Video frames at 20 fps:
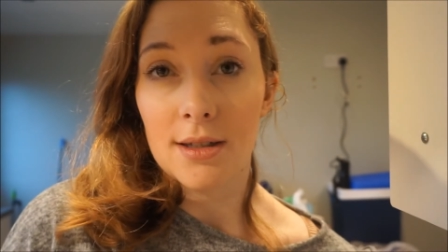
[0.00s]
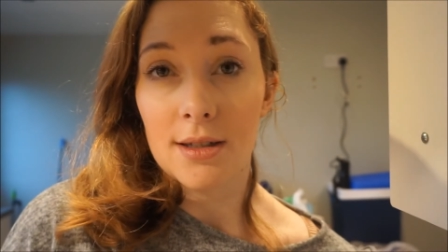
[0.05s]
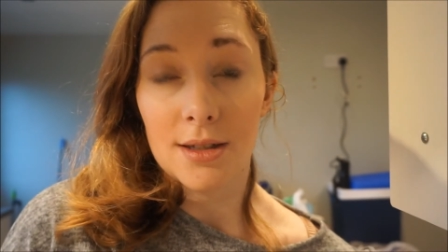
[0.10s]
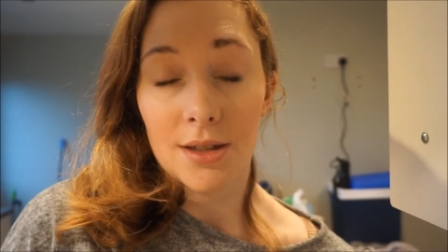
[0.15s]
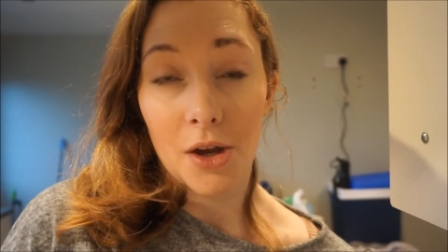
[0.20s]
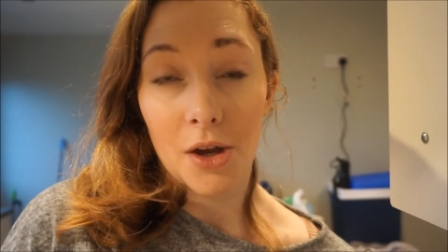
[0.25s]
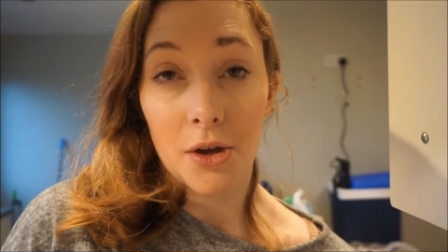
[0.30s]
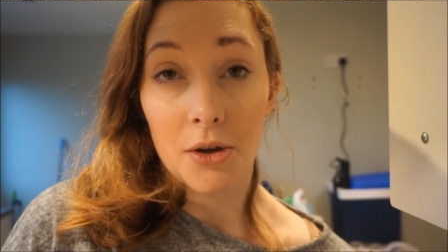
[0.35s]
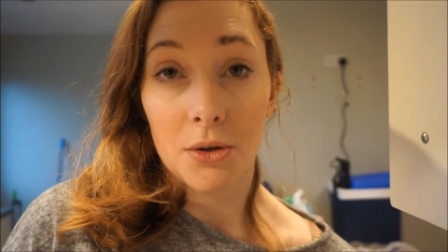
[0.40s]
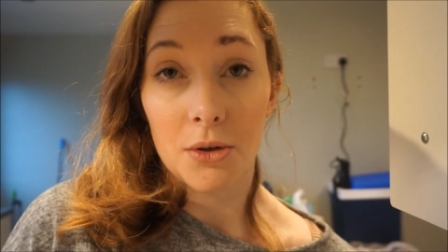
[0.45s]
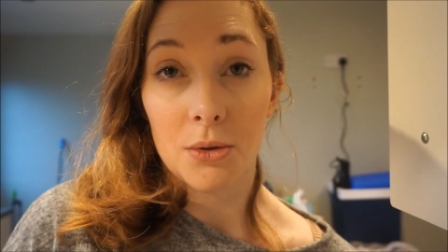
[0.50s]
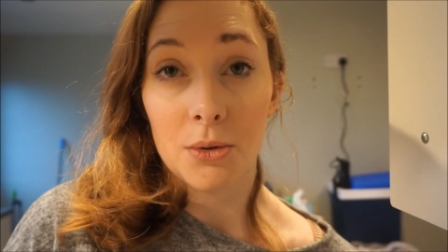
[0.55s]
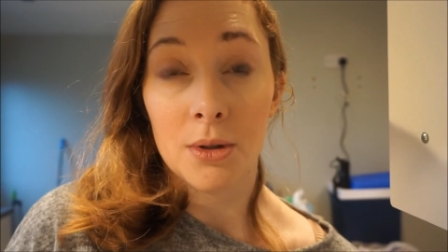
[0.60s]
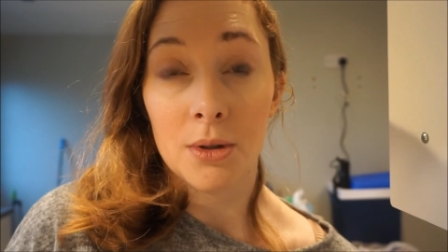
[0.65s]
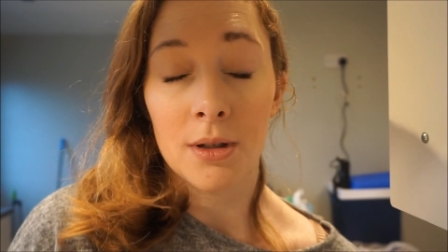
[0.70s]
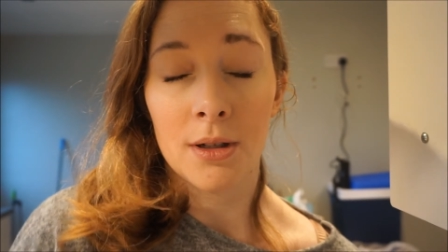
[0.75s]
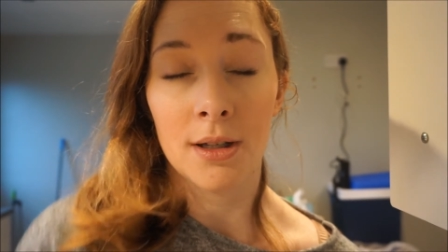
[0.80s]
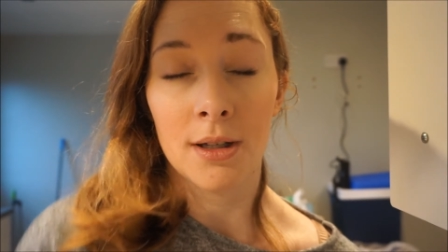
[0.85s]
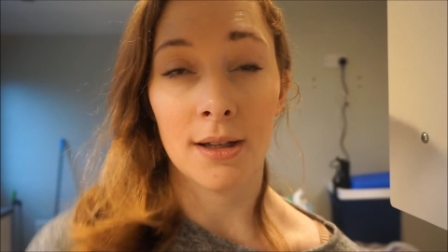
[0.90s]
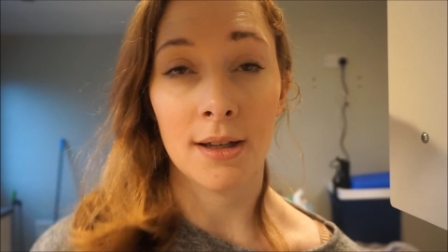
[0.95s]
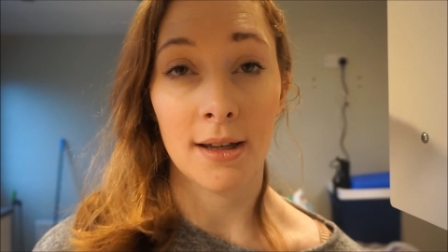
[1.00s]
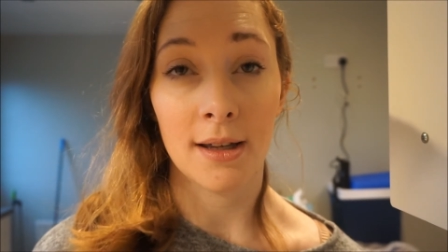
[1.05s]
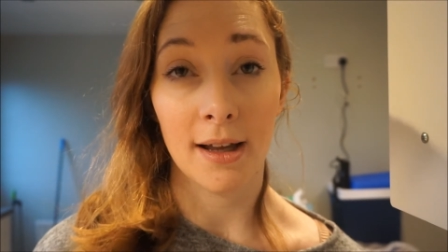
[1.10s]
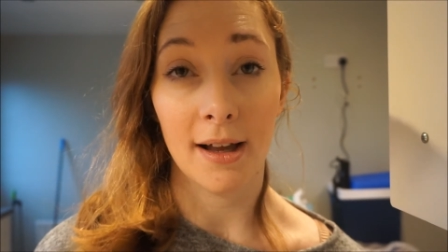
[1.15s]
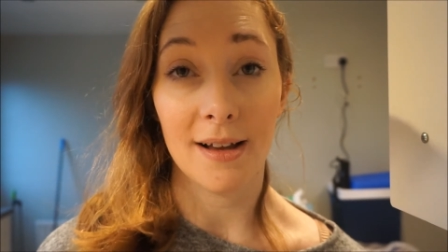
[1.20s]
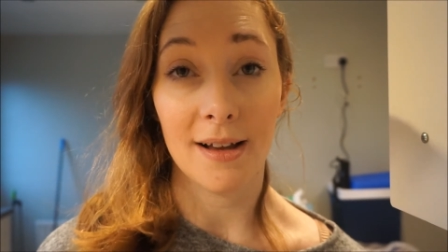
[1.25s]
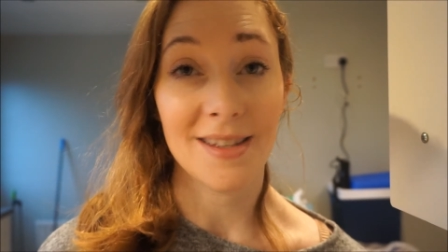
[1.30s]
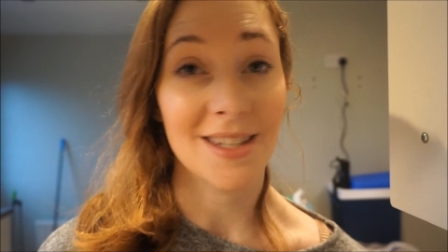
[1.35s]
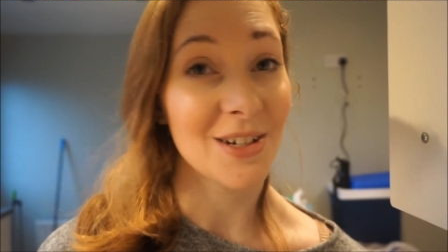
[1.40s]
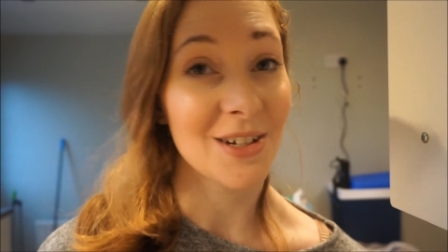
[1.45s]
So
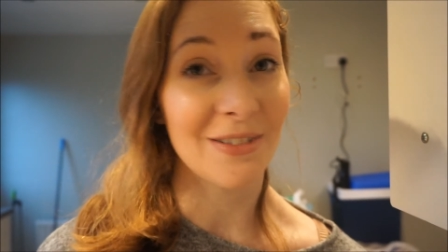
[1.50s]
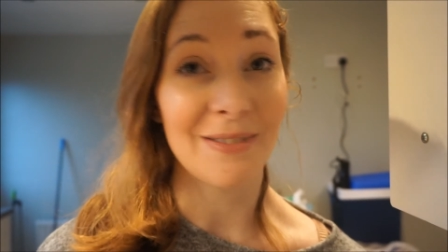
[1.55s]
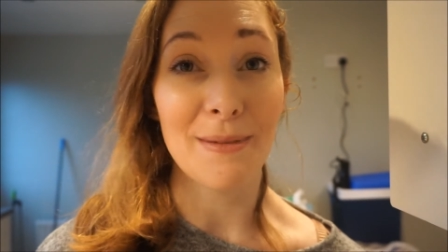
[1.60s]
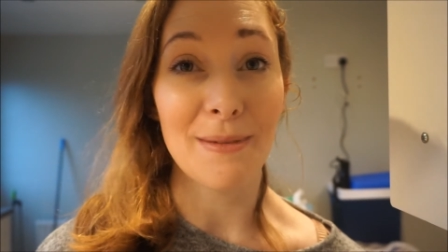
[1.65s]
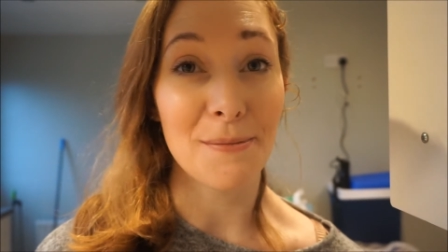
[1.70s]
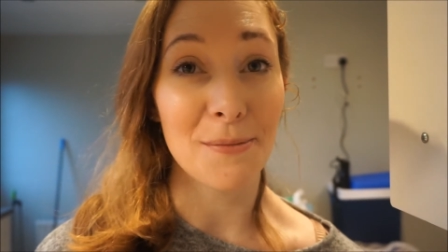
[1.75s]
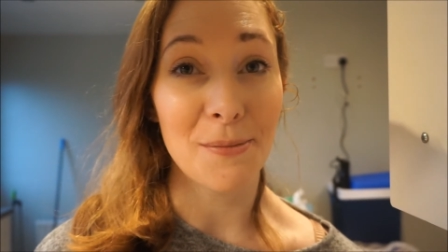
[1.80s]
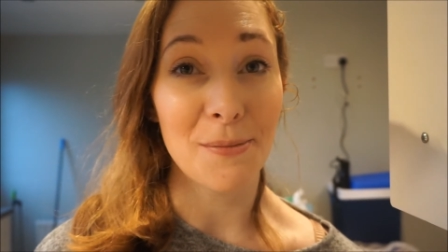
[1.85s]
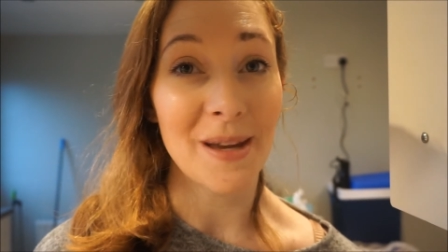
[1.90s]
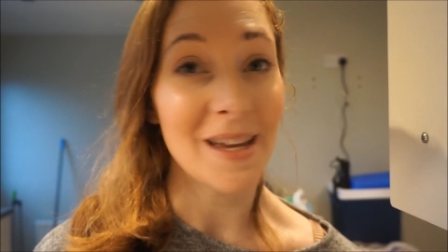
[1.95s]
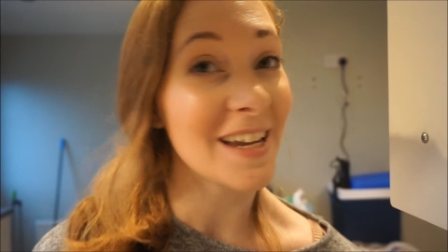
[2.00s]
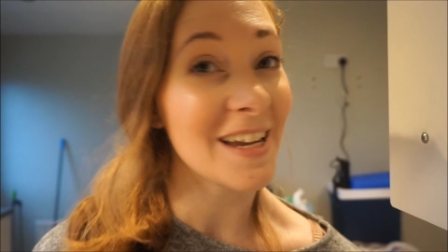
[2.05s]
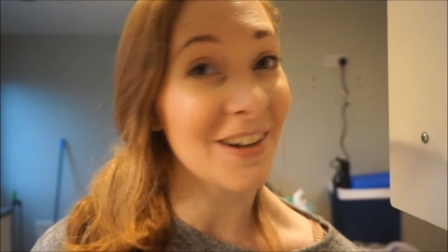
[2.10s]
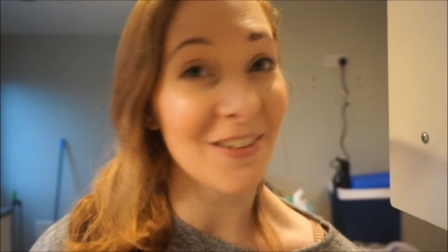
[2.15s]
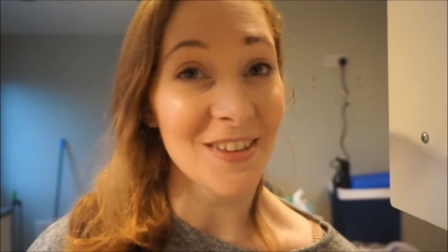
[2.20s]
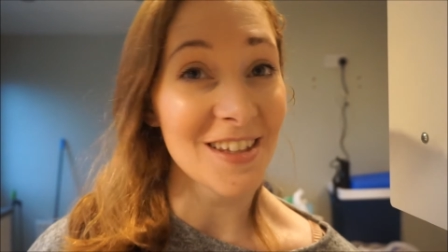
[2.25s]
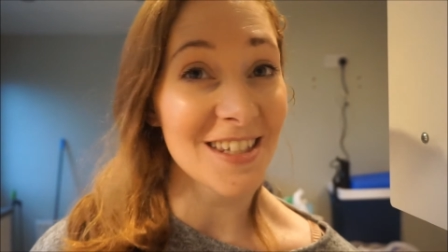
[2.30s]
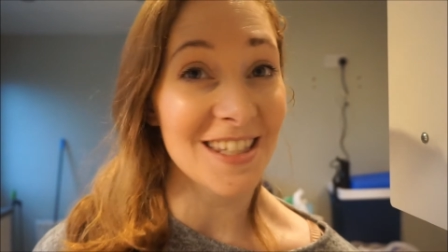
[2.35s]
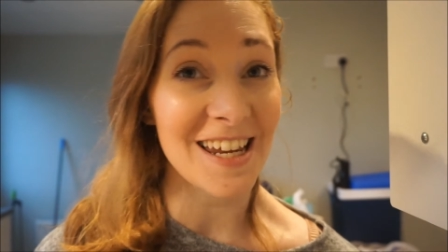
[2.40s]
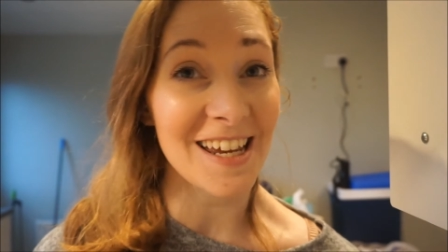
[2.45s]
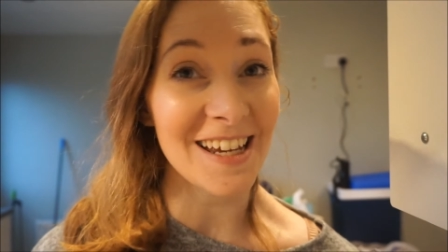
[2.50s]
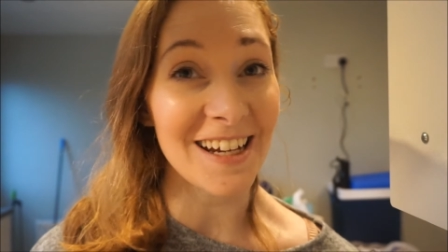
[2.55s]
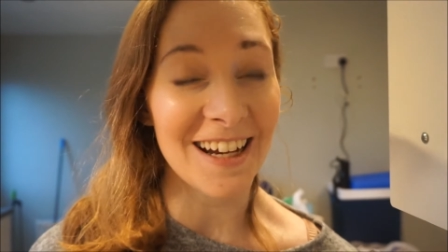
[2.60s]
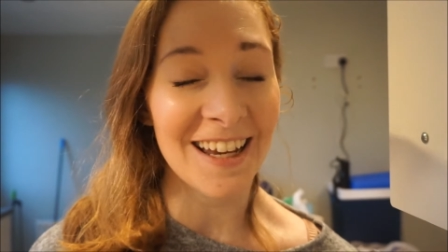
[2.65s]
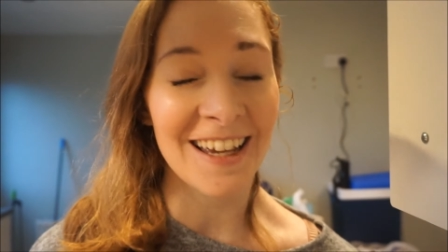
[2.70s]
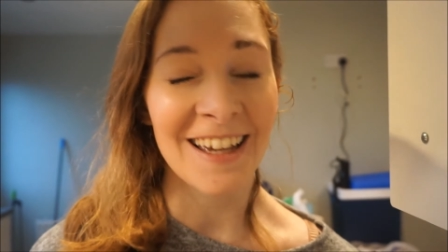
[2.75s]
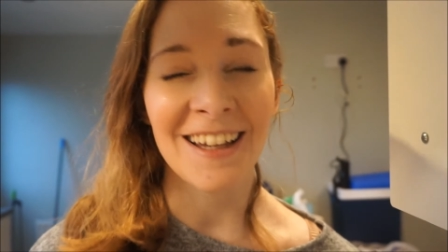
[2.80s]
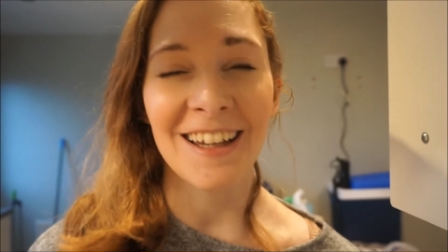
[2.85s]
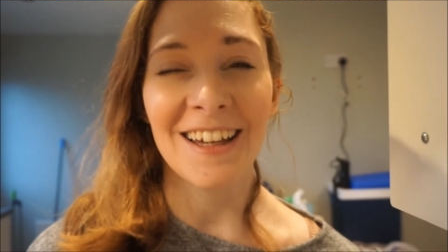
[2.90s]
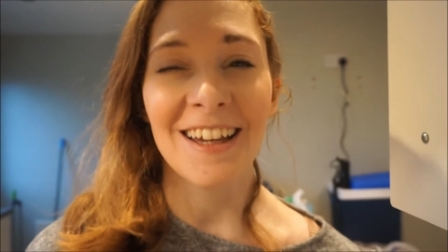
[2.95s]
I still remember peeing on the stick.